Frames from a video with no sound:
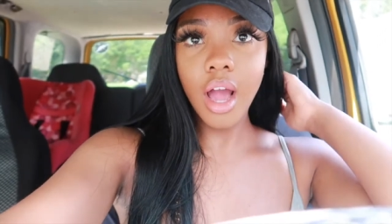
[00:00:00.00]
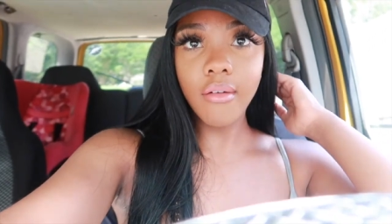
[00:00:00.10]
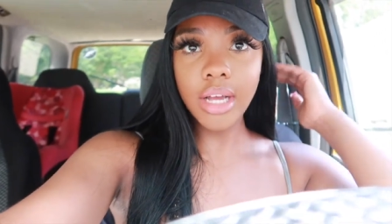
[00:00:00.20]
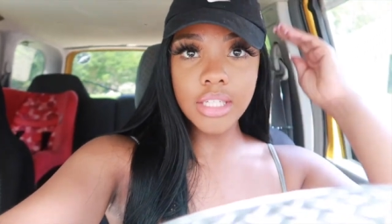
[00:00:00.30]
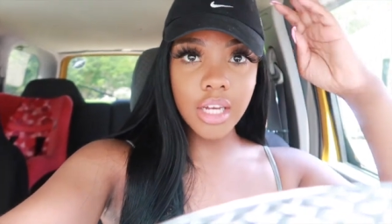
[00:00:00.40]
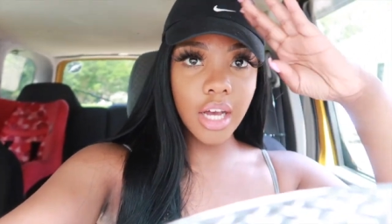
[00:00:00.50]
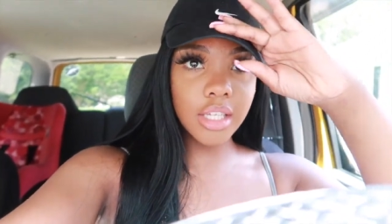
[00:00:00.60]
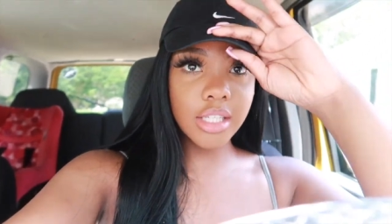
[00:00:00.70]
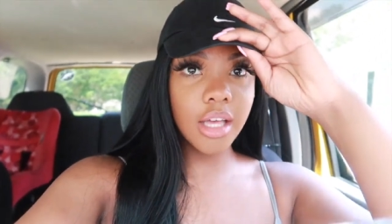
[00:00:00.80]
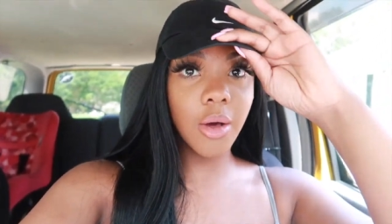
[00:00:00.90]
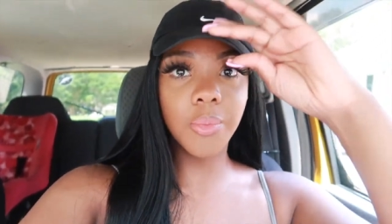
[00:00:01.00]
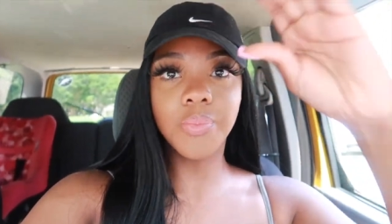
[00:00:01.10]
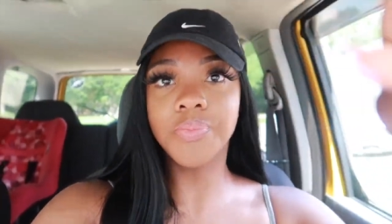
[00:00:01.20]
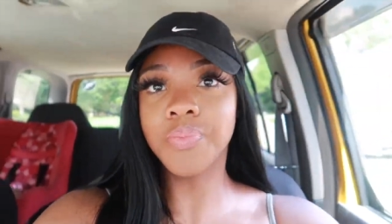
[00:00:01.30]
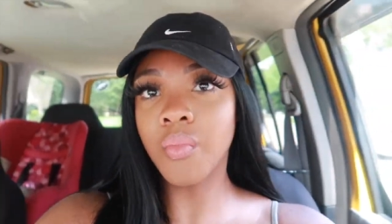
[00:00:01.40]
All right, y'all. So
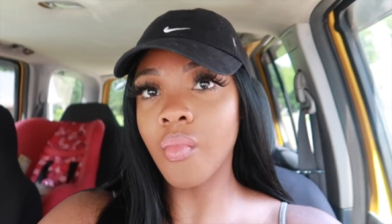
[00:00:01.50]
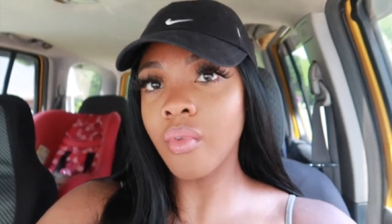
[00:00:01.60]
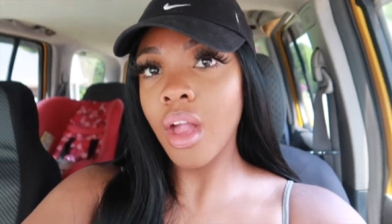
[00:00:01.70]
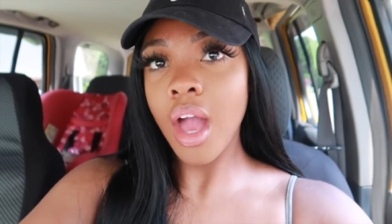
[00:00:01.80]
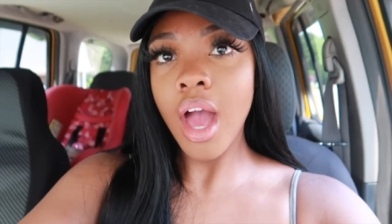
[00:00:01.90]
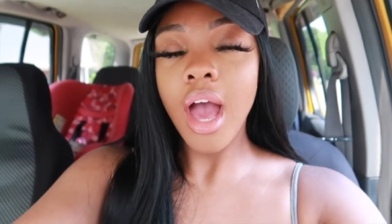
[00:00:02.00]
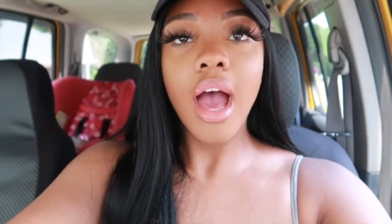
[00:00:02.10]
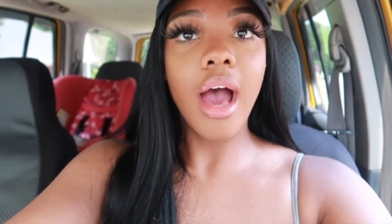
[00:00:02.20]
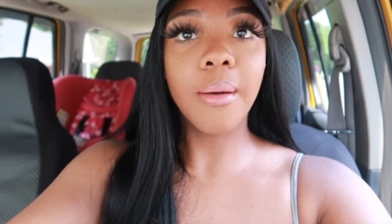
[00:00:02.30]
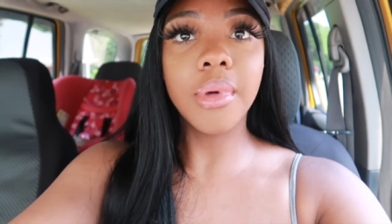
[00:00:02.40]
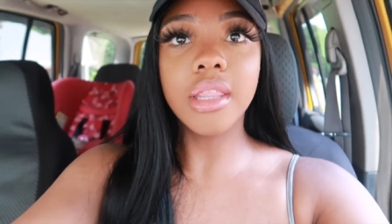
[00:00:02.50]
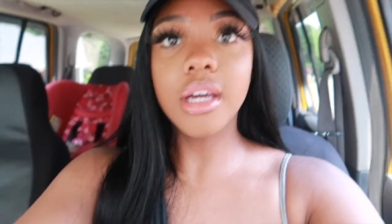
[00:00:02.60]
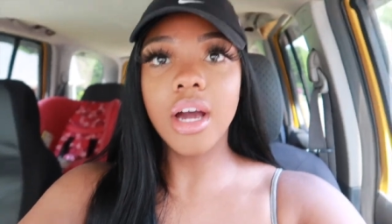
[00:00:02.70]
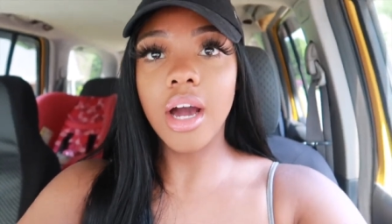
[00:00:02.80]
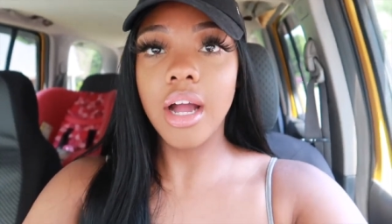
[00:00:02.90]
I'm in
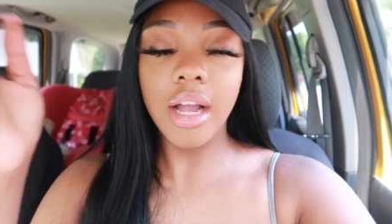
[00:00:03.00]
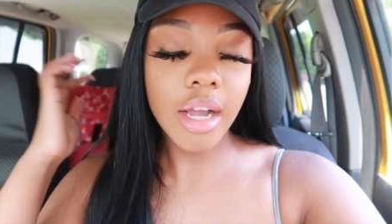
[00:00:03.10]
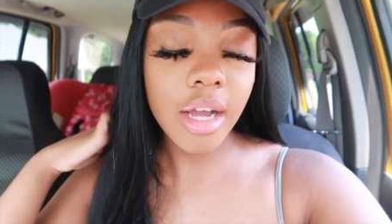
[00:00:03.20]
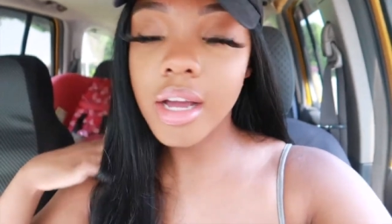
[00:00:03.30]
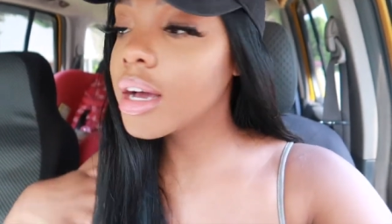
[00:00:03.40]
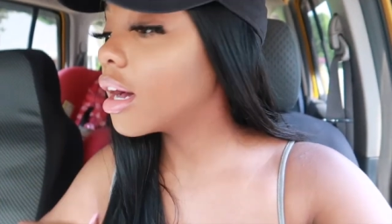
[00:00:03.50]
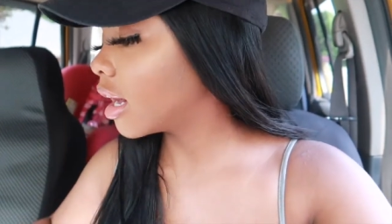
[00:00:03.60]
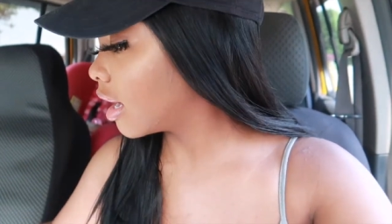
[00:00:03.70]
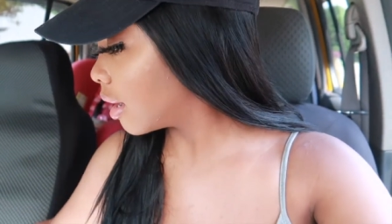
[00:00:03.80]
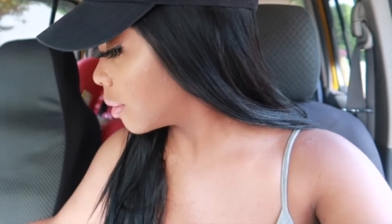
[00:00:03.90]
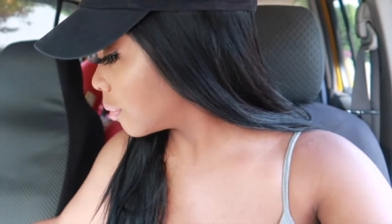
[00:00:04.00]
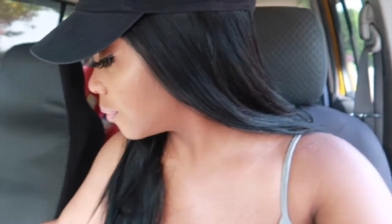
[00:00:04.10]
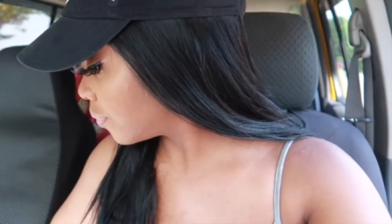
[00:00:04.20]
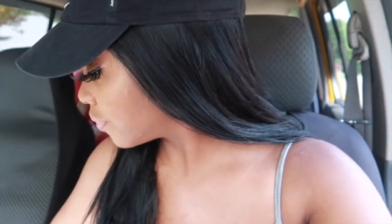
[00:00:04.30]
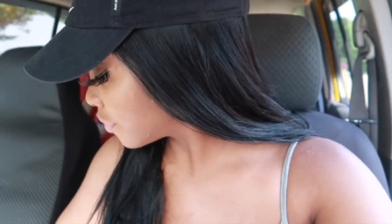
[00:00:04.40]
the car.
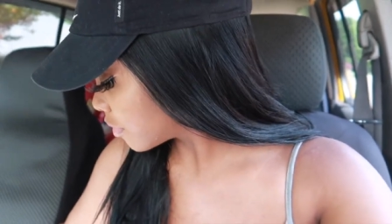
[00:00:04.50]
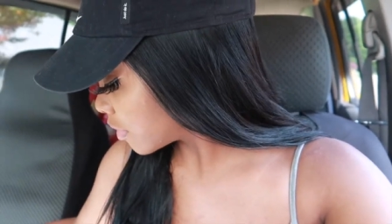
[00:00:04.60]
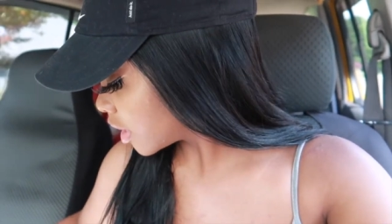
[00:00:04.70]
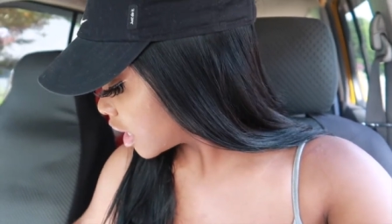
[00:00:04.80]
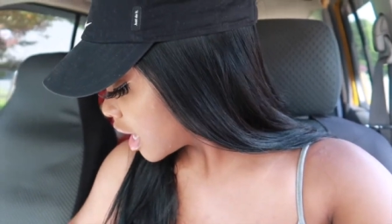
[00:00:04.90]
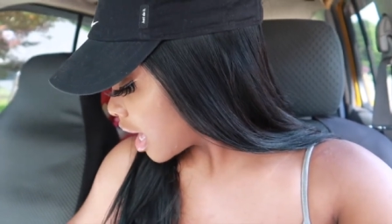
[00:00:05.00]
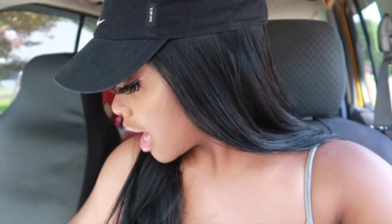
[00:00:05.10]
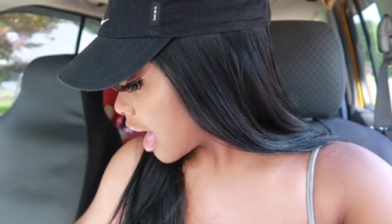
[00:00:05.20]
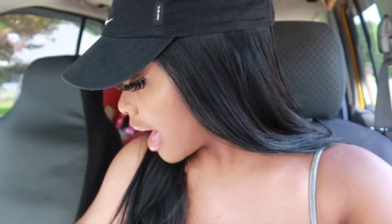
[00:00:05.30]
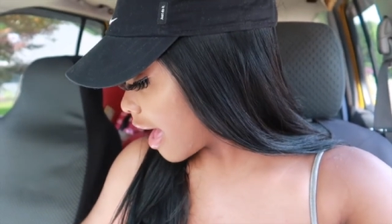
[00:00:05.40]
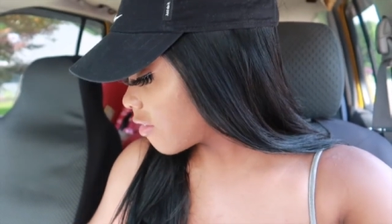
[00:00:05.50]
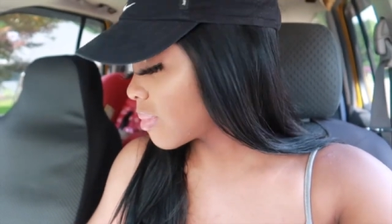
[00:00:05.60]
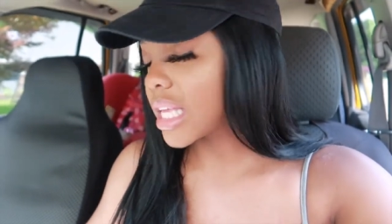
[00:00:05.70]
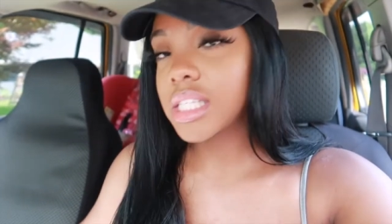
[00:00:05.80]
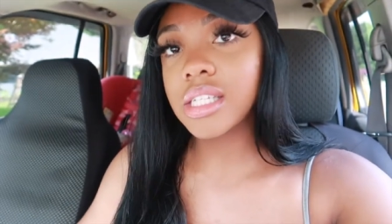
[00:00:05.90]
Um, I have
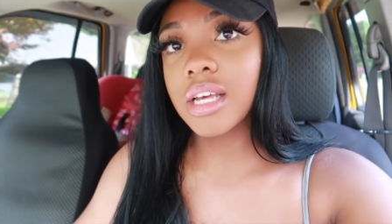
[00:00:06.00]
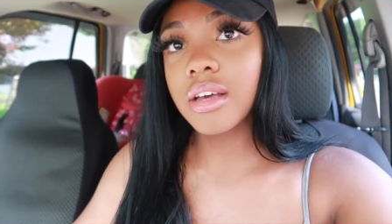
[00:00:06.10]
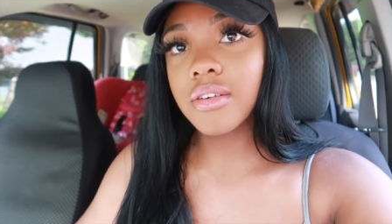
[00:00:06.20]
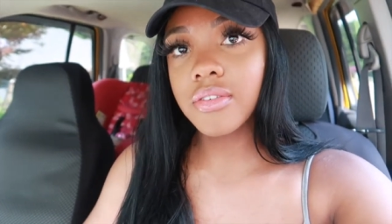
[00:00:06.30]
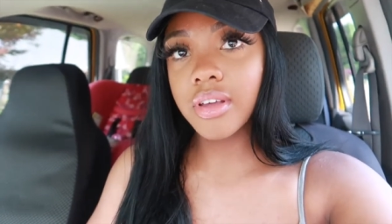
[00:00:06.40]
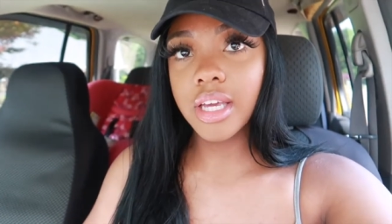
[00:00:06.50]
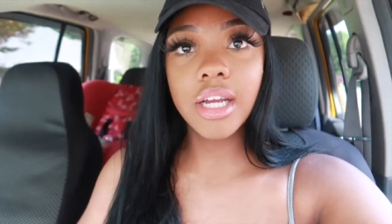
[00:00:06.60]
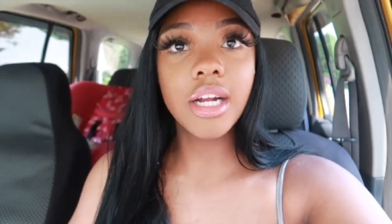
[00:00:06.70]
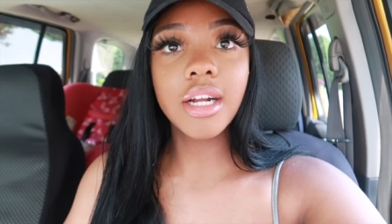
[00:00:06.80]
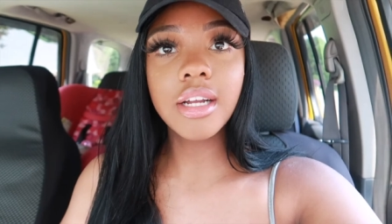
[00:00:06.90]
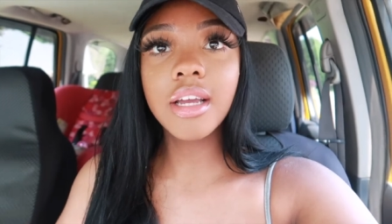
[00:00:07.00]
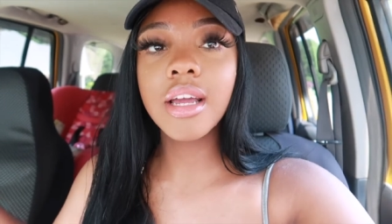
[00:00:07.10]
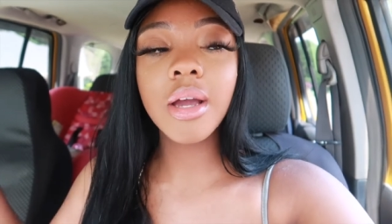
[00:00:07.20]
my stuff here.